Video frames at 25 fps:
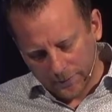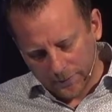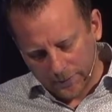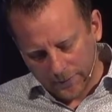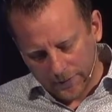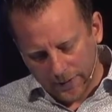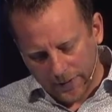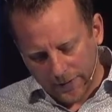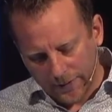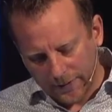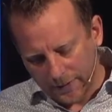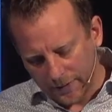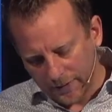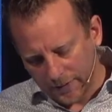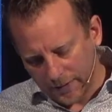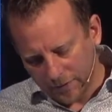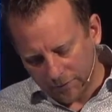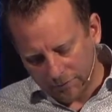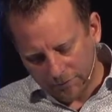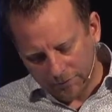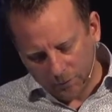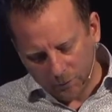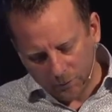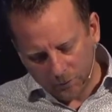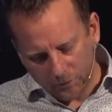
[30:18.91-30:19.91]
And I can now
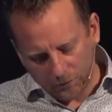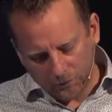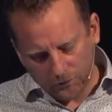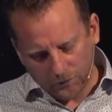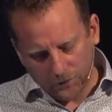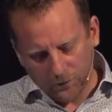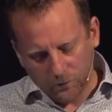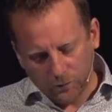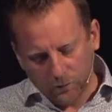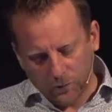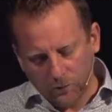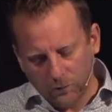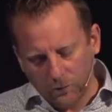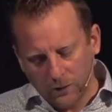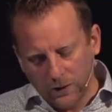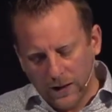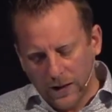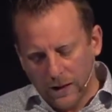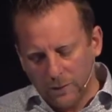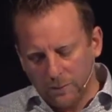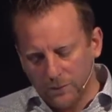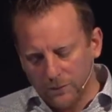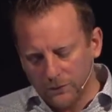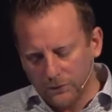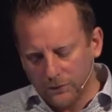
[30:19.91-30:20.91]
focus on what will
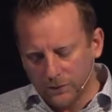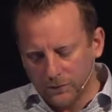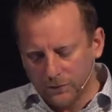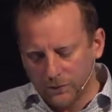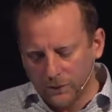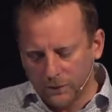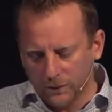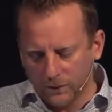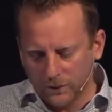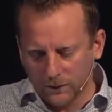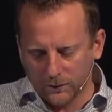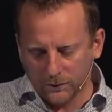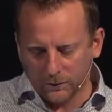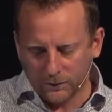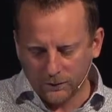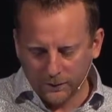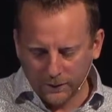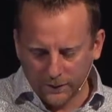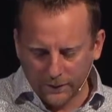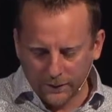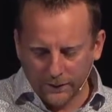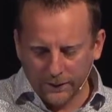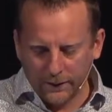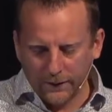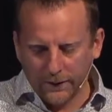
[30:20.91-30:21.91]
happen tomorrow
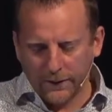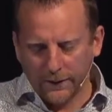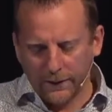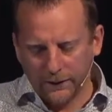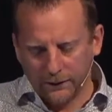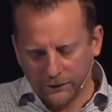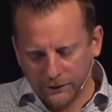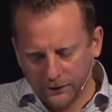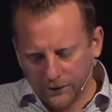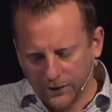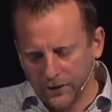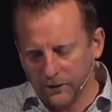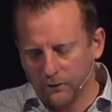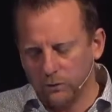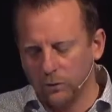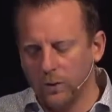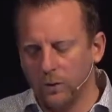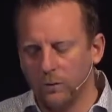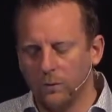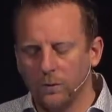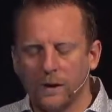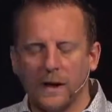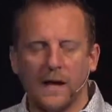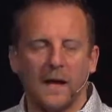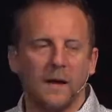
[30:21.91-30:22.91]
instead of
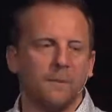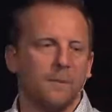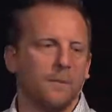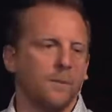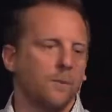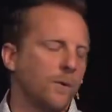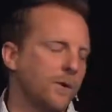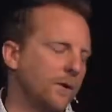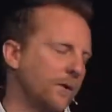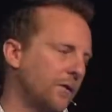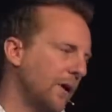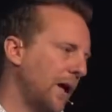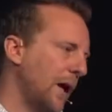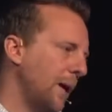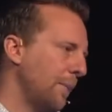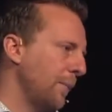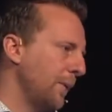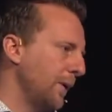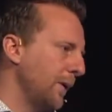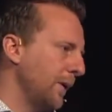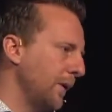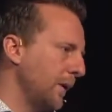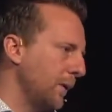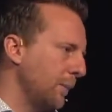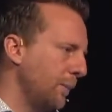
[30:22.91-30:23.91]
what has
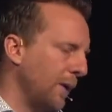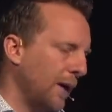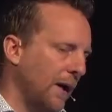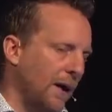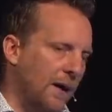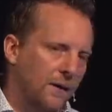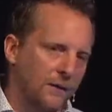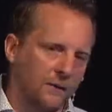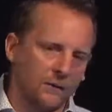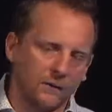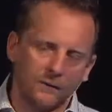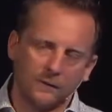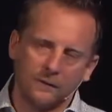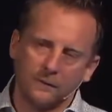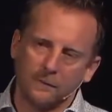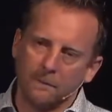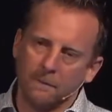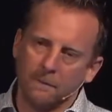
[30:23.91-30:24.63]
happened in the past.